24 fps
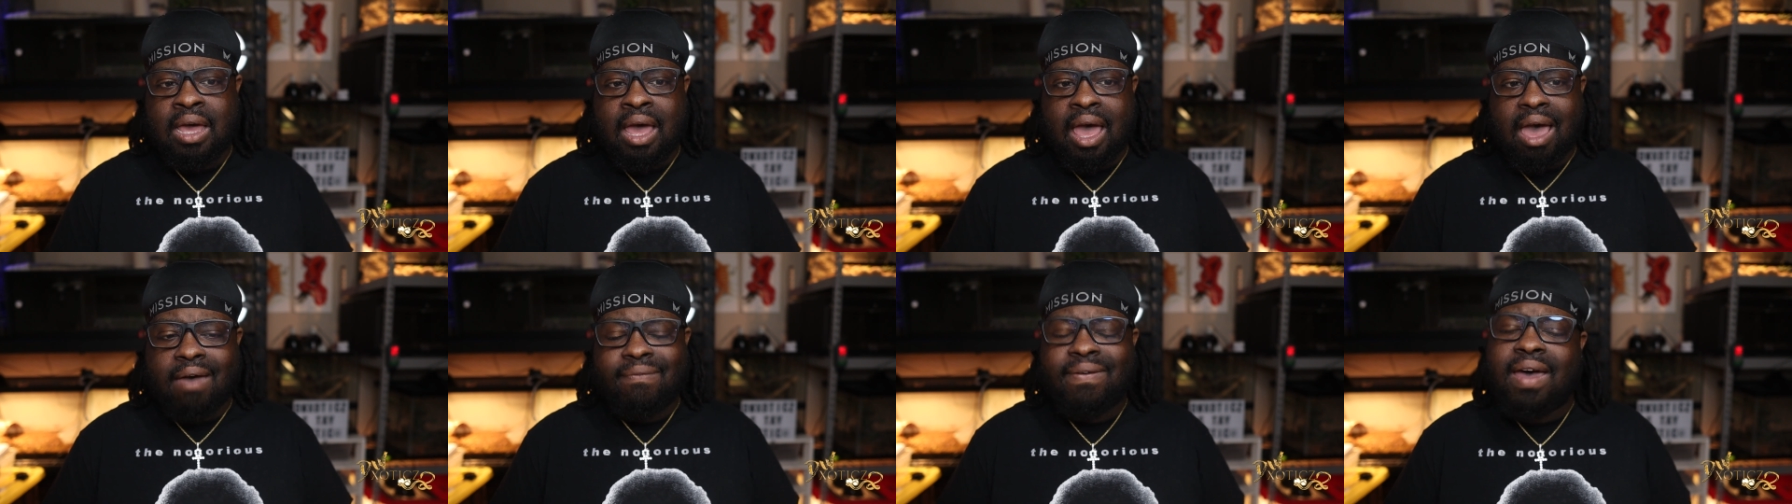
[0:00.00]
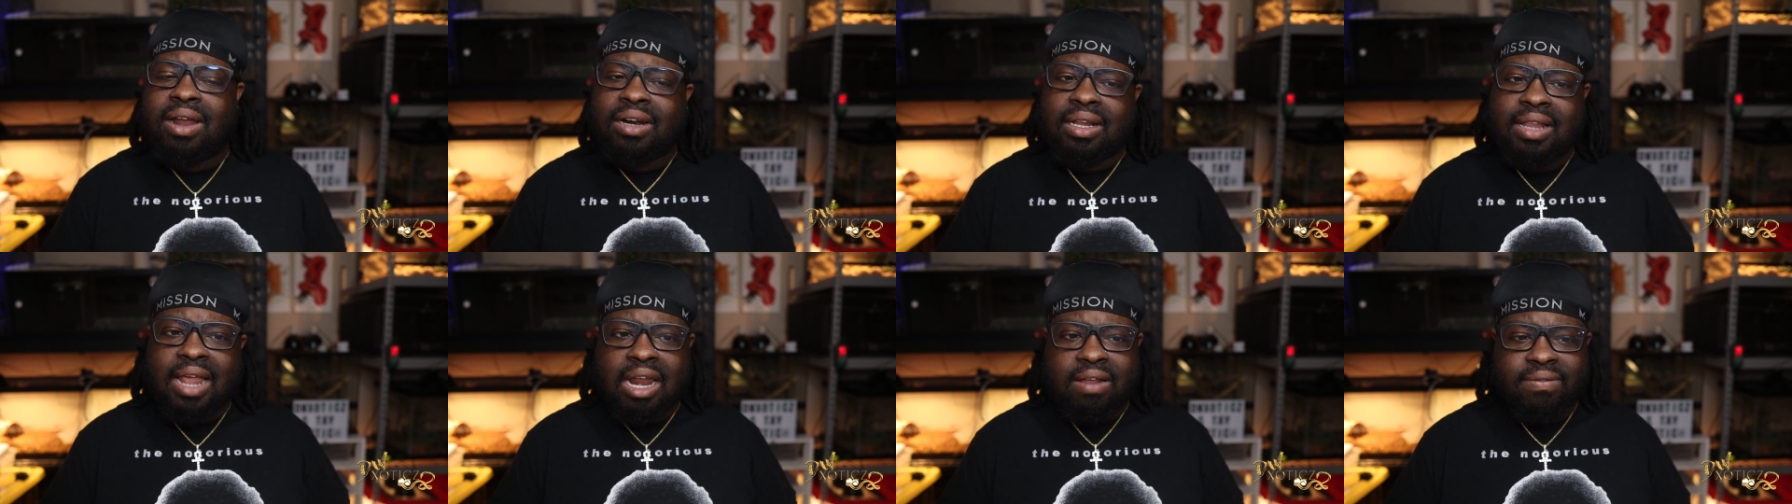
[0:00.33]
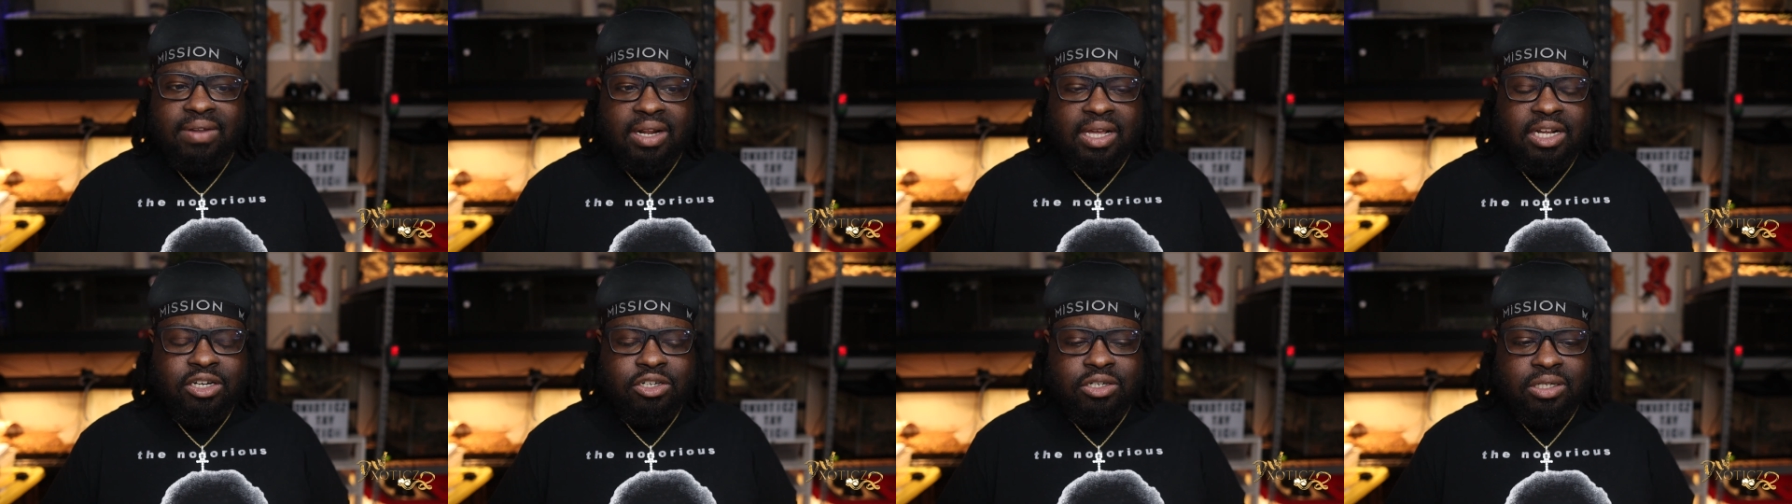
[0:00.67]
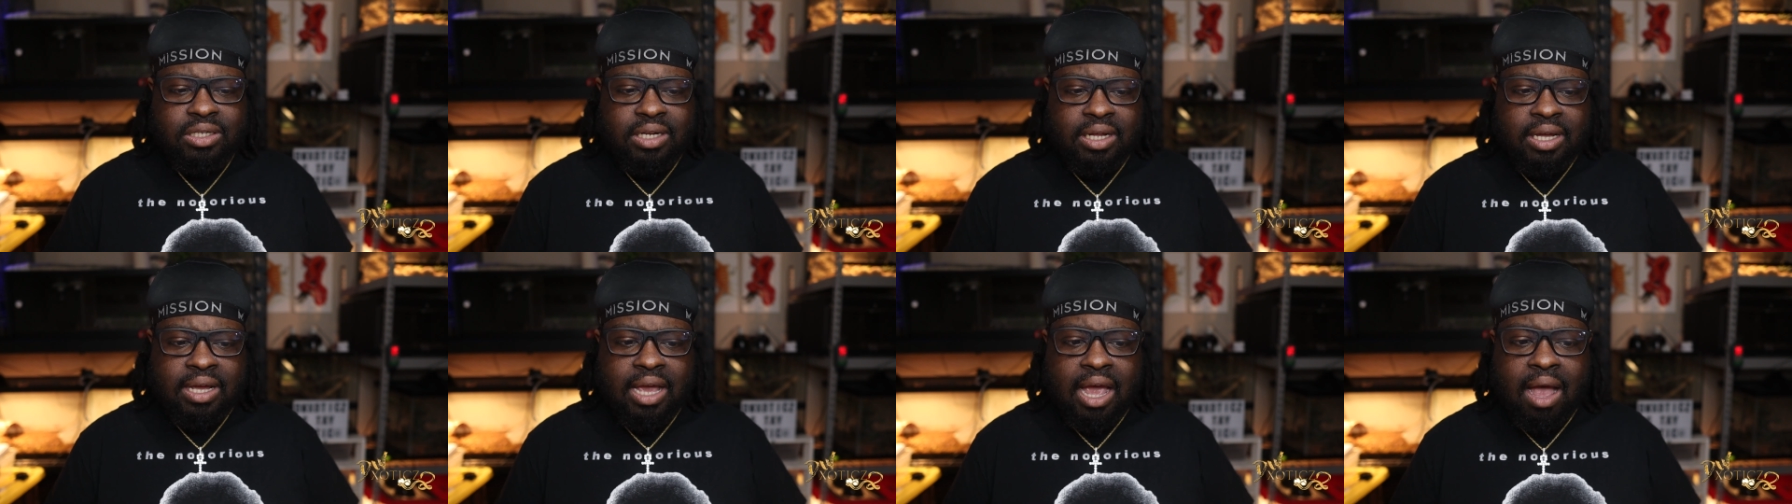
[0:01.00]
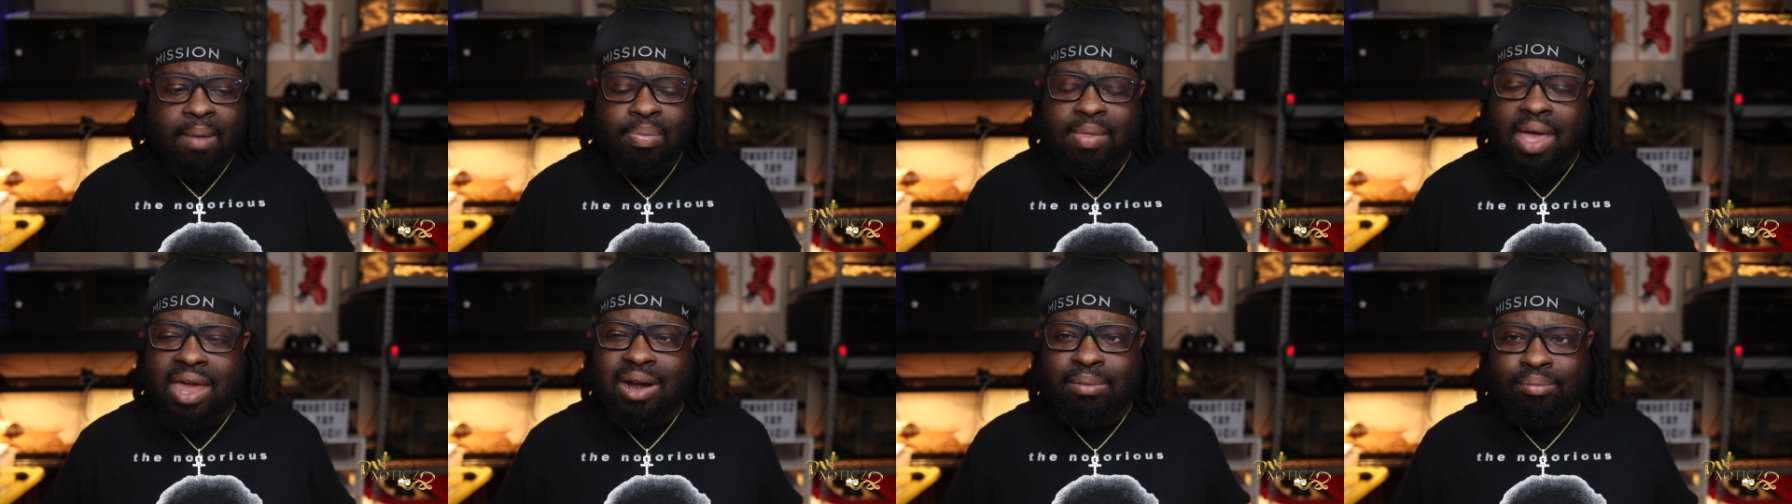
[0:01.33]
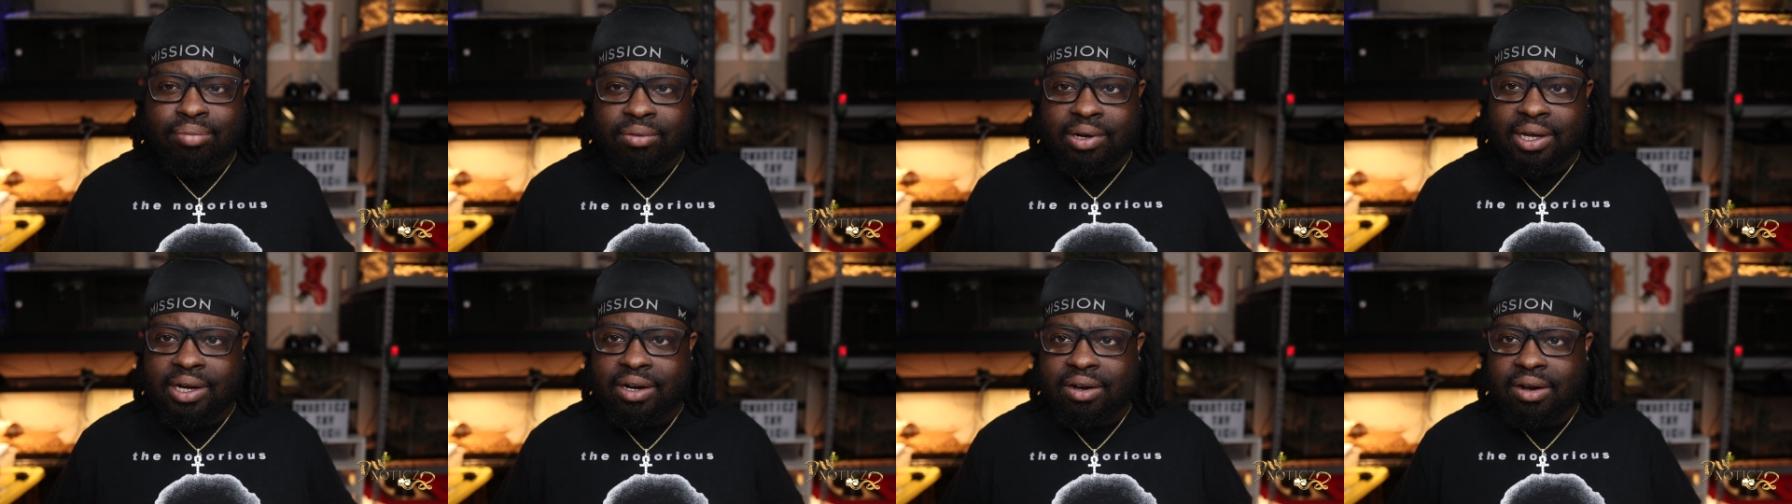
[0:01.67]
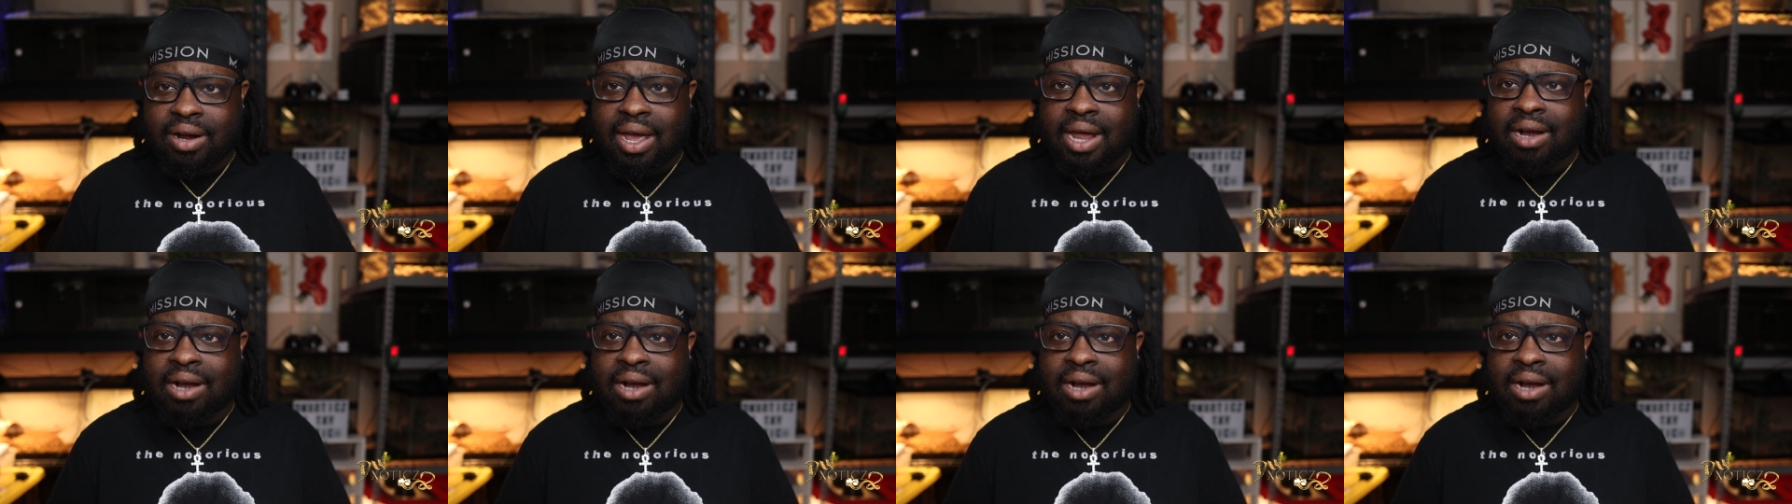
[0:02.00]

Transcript: I found a lot of it interesting. I'm not a breeder.